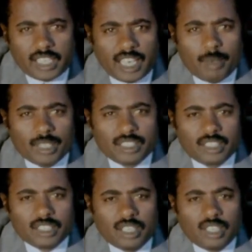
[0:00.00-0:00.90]

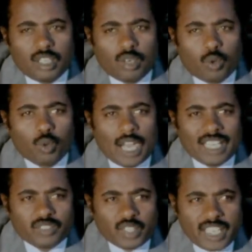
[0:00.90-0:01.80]
claimant who
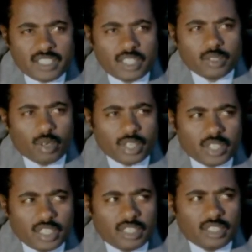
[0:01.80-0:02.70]
can trace his
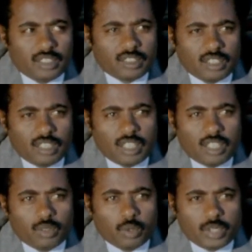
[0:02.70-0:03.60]
origin
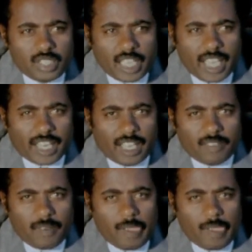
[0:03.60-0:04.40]
to this area.